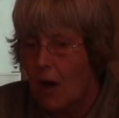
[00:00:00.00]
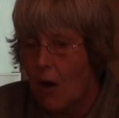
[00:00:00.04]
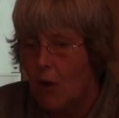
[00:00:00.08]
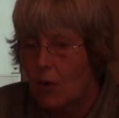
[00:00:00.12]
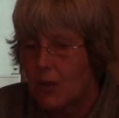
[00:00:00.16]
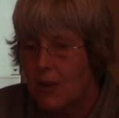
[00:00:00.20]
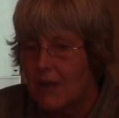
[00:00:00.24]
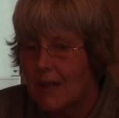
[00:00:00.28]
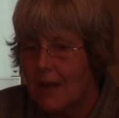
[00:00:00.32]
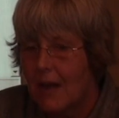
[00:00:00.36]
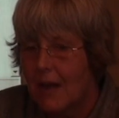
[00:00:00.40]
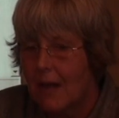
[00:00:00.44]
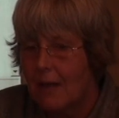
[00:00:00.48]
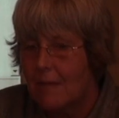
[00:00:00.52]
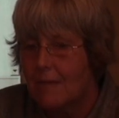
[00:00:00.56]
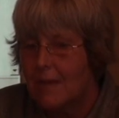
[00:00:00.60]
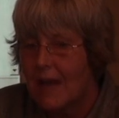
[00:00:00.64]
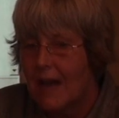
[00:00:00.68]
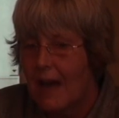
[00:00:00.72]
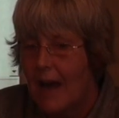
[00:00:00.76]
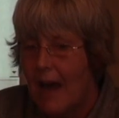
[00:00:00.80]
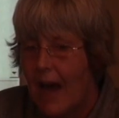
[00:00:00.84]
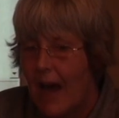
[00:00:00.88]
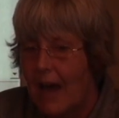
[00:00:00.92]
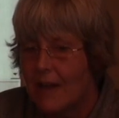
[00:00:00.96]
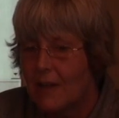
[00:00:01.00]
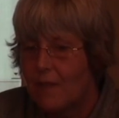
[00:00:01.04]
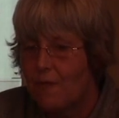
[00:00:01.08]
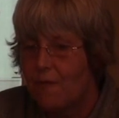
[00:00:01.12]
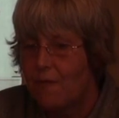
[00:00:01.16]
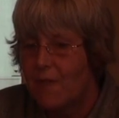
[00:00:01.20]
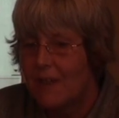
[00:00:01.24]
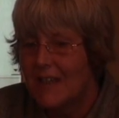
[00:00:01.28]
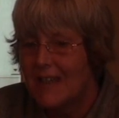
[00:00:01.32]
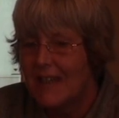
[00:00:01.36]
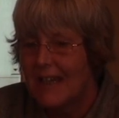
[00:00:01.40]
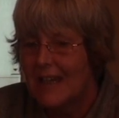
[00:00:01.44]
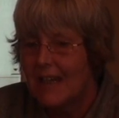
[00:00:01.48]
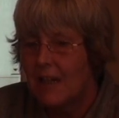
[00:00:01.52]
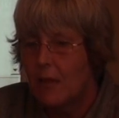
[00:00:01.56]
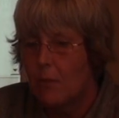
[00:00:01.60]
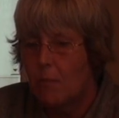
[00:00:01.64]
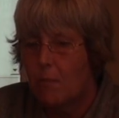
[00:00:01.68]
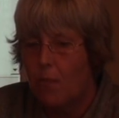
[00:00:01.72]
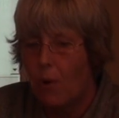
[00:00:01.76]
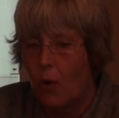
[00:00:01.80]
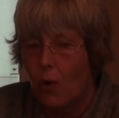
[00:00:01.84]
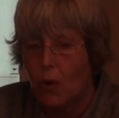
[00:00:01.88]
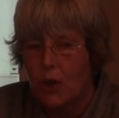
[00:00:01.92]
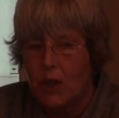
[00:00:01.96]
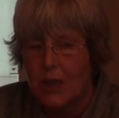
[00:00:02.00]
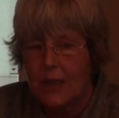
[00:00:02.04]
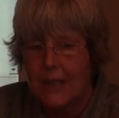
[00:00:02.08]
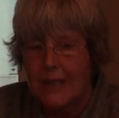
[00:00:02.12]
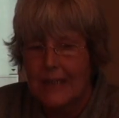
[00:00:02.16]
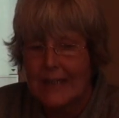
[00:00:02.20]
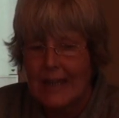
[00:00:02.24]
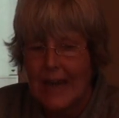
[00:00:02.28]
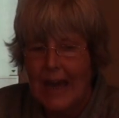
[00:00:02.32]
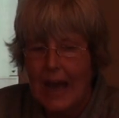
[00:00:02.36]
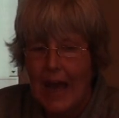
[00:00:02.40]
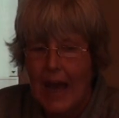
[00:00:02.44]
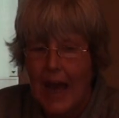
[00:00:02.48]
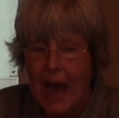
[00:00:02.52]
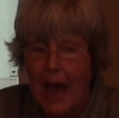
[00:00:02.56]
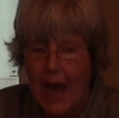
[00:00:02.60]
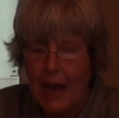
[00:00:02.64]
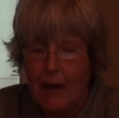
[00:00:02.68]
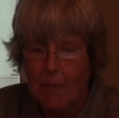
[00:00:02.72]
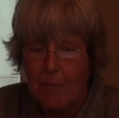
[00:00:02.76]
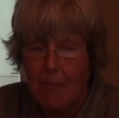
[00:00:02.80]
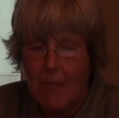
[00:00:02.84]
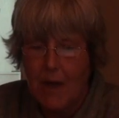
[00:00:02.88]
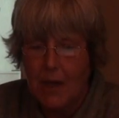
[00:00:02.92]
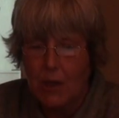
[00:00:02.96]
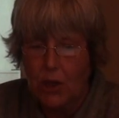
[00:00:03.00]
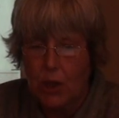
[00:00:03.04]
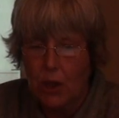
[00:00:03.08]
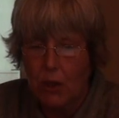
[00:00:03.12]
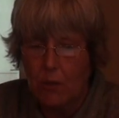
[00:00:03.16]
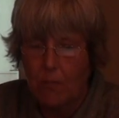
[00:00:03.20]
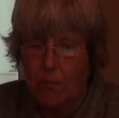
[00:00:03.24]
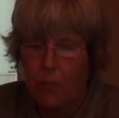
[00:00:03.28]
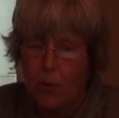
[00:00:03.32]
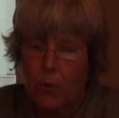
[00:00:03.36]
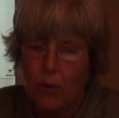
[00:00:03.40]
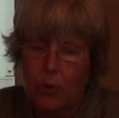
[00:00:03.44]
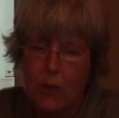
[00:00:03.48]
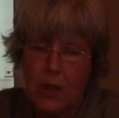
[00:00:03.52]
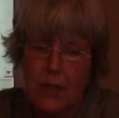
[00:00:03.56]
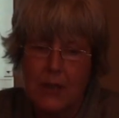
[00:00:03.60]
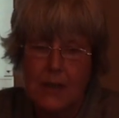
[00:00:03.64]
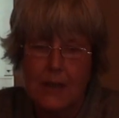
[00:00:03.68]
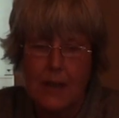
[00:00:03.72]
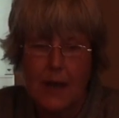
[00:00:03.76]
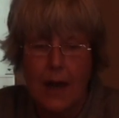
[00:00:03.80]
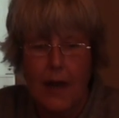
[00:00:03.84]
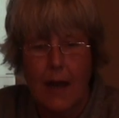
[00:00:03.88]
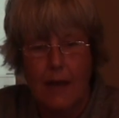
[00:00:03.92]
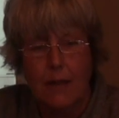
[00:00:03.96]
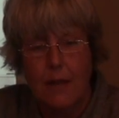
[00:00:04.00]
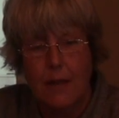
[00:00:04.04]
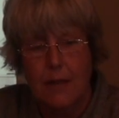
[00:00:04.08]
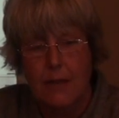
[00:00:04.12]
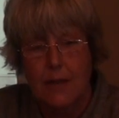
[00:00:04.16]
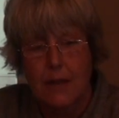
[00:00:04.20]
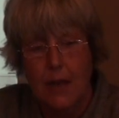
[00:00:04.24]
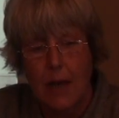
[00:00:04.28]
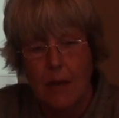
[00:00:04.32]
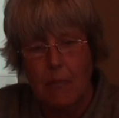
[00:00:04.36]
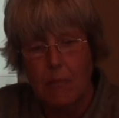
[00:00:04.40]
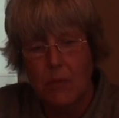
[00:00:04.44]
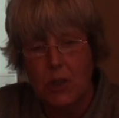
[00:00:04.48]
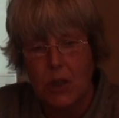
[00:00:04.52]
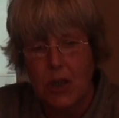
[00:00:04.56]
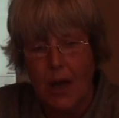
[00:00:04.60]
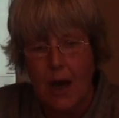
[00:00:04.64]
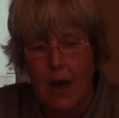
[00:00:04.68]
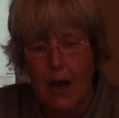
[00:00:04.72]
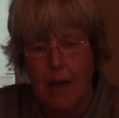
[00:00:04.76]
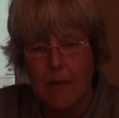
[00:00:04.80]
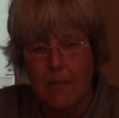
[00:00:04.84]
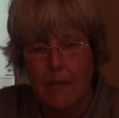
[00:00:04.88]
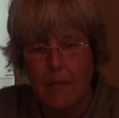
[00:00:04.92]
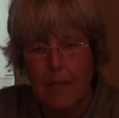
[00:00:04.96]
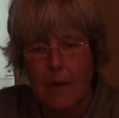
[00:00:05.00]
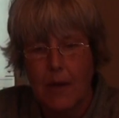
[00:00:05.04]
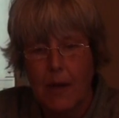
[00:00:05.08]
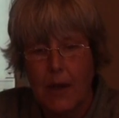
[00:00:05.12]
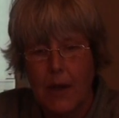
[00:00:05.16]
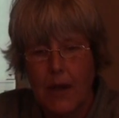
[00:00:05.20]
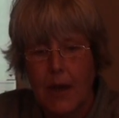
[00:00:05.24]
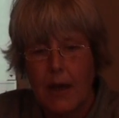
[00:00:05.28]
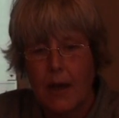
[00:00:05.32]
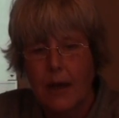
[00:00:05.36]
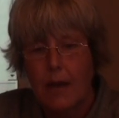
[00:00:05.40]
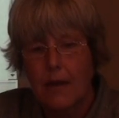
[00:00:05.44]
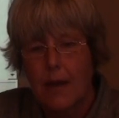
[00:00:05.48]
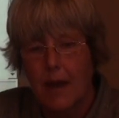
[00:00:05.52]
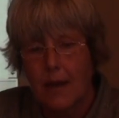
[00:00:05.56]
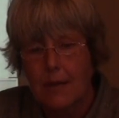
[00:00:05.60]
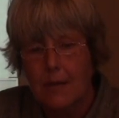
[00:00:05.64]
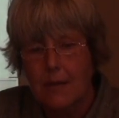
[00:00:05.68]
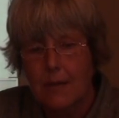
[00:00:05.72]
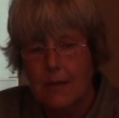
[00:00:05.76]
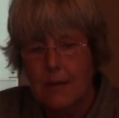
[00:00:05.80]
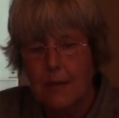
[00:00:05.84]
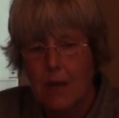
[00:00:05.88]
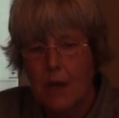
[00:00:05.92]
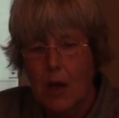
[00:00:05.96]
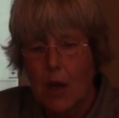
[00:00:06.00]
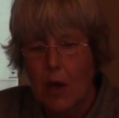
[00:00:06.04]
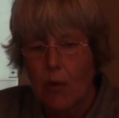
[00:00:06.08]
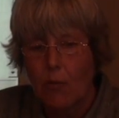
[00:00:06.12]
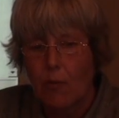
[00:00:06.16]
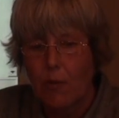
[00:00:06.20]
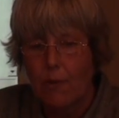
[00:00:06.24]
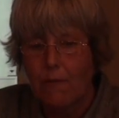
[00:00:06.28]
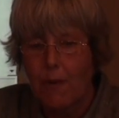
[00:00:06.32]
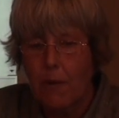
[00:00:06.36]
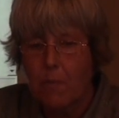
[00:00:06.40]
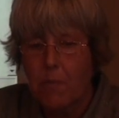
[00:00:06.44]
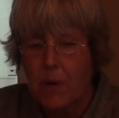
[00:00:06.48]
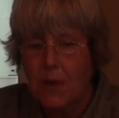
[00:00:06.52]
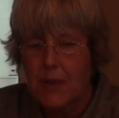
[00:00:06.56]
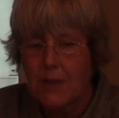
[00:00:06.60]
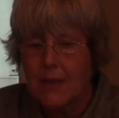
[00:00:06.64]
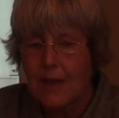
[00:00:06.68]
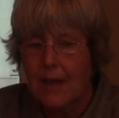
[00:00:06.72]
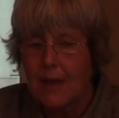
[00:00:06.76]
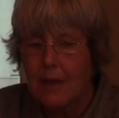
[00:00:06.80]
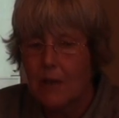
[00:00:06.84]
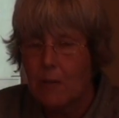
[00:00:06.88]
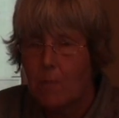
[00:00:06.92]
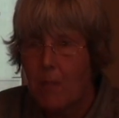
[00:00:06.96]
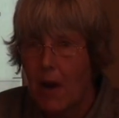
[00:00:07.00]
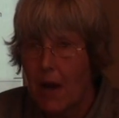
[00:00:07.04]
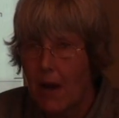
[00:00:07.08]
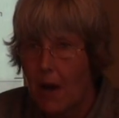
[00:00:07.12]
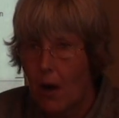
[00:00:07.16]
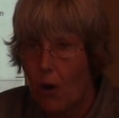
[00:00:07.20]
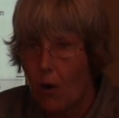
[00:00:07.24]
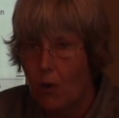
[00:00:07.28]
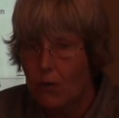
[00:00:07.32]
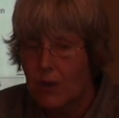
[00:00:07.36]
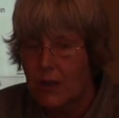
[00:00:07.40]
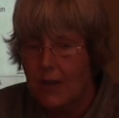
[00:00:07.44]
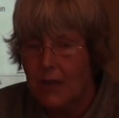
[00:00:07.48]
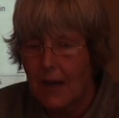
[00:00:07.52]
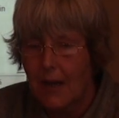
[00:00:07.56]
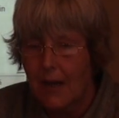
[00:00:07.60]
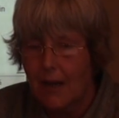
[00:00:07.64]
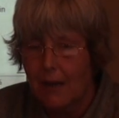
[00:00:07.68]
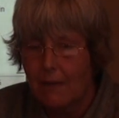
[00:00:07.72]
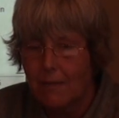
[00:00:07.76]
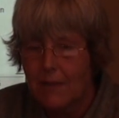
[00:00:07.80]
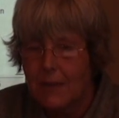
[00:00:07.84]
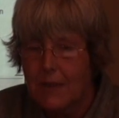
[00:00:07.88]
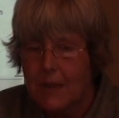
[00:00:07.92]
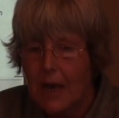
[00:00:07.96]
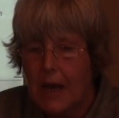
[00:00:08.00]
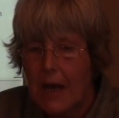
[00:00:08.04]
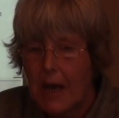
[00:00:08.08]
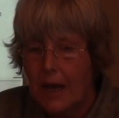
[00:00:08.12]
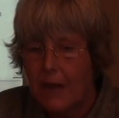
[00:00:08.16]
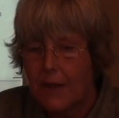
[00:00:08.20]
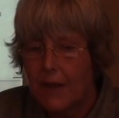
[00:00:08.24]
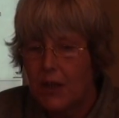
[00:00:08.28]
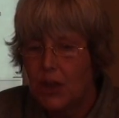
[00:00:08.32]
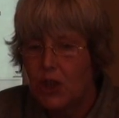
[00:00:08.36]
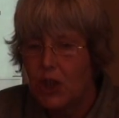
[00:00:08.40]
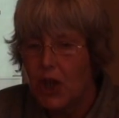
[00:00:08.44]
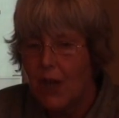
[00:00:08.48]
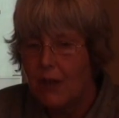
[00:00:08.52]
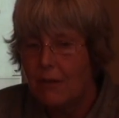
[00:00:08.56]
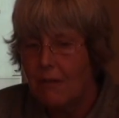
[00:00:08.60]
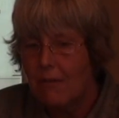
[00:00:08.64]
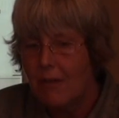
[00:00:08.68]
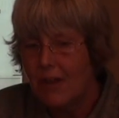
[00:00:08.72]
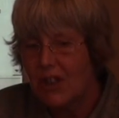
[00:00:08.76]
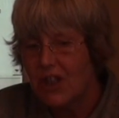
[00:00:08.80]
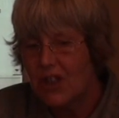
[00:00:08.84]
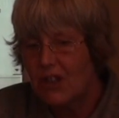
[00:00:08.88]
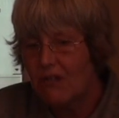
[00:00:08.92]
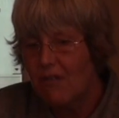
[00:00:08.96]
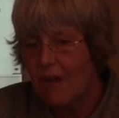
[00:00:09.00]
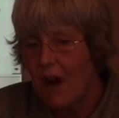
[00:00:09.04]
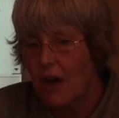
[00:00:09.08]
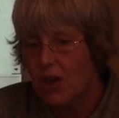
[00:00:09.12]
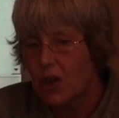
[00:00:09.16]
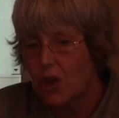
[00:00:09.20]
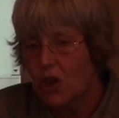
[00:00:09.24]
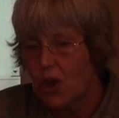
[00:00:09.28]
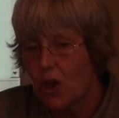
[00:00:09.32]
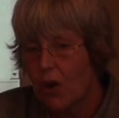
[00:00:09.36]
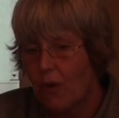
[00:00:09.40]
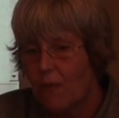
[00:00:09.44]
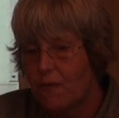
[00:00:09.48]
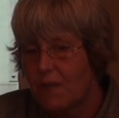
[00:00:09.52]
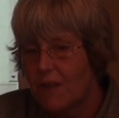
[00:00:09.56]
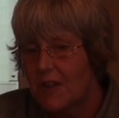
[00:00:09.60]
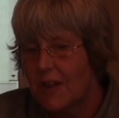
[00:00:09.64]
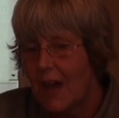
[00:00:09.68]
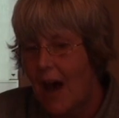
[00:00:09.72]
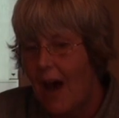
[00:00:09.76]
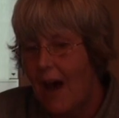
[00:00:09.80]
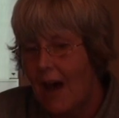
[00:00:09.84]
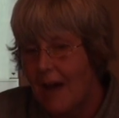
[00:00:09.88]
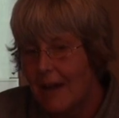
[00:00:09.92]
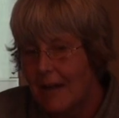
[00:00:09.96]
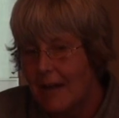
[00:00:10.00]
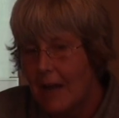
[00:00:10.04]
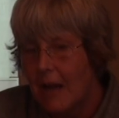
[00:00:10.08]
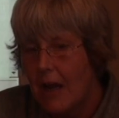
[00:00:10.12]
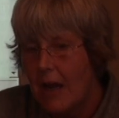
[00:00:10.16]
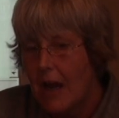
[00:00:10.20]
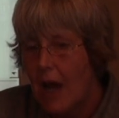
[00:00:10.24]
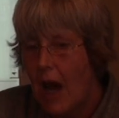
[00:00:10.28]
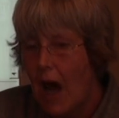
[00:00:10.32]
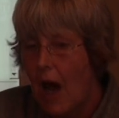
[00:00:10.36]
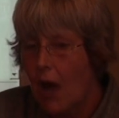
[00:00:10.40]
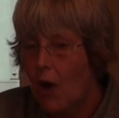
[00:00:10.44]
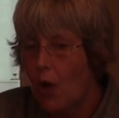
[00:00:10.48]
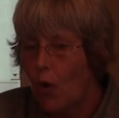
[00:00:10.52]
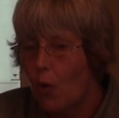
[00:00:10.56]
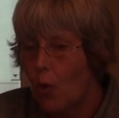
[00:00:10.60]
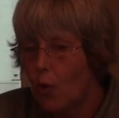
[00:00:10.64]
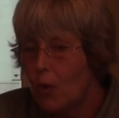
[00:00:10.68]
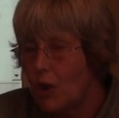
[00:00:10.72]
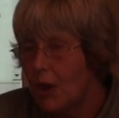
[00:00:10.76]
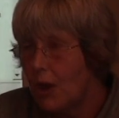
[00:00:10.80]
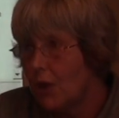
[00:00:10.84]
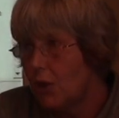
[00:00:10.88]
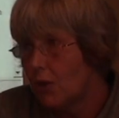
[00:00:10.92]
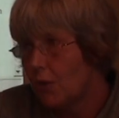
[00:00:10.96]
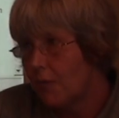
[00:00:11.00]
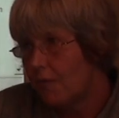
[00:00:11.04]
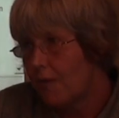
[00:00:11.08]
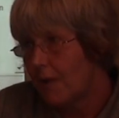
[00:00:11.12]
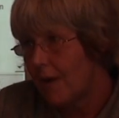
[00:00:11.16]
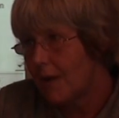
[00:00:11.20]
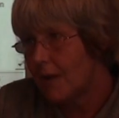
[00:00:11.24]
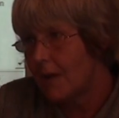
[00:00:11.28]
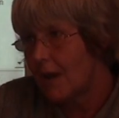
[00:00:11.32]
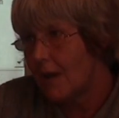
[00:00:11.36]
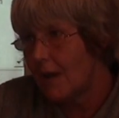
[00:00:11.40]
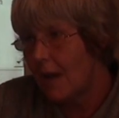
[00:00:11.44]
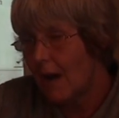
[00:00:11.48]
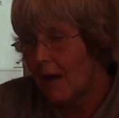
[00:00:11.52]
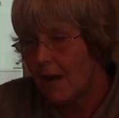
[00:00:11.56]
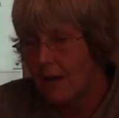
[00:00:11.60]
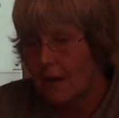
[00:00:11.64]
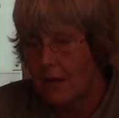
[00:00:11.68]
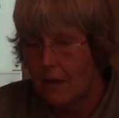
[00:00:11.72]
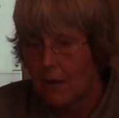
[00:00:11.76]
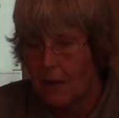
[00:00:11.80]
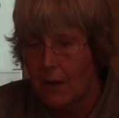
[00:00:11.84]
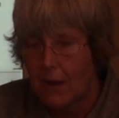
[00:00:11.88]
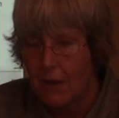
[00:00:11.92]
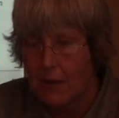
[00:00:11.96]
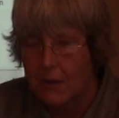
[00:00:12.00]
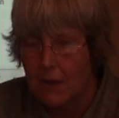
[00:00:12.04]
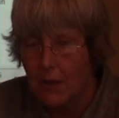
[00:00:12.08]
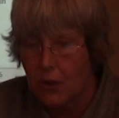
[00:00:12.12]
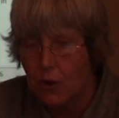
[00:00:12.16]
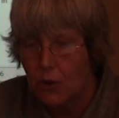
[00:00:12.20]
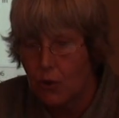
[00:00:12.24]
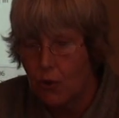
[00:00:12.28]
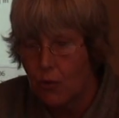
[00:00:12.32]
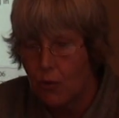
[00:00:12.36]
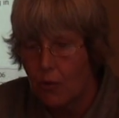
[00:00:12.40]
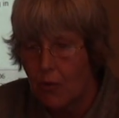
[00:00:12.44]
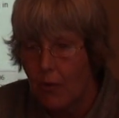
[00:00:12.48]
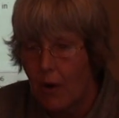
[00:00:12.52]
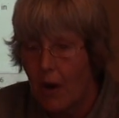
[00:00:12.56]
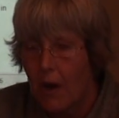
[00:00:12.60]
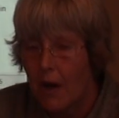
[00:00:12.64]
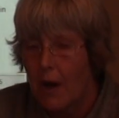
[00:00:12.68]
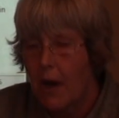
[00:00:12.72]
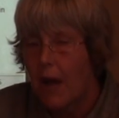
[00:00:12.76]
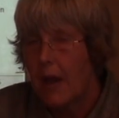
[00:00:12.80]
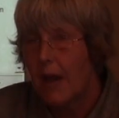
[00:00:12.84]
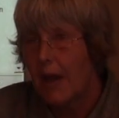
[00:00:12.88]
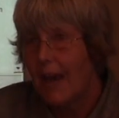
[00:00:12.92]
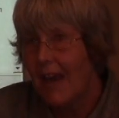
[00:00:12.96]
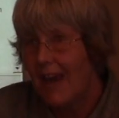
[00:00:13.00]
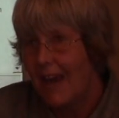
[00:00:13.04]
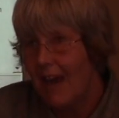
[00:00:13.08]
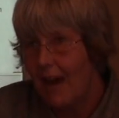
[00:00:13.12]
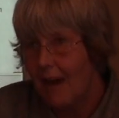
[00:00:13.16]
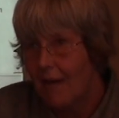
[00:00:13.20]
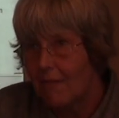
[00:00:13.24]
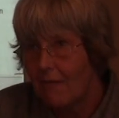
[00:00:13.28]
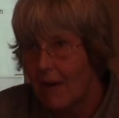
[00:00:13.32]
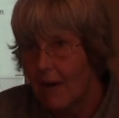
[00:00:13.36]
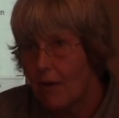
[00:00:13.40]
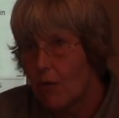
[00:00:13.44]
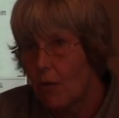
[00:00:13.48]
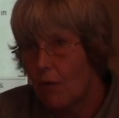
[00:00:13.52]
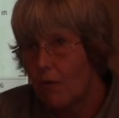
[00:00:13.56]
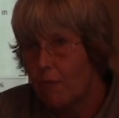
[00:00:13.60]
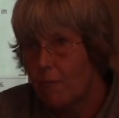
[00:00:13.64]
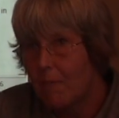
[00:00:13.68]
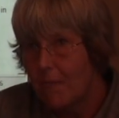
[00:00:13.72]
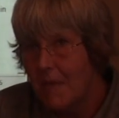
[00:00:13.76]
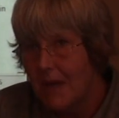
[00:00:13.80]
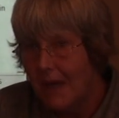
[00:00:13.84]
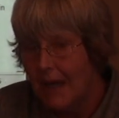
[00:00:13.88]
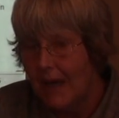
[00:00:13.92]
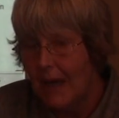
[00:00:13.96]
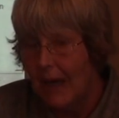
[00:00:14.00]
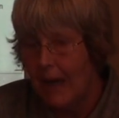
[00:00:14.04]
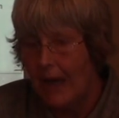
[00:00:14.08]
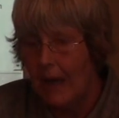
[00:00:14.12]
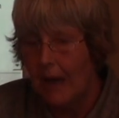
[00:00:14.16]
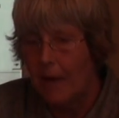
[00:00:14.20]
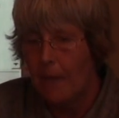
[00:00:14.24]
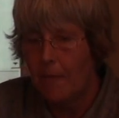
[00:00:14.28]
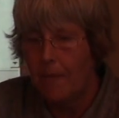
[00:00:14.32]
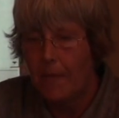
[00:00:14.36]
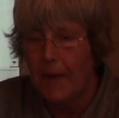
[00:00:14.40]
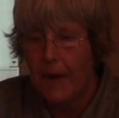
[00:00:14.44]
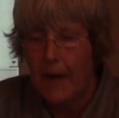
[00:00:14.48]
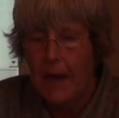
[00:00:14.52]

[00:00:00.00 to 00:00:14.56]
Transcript: ourselves as physical bodies and mental bodies at the same time. Thus, we represent by ourselves the general structure of sign according to Ferdinand de Saussure, carrier of meaning.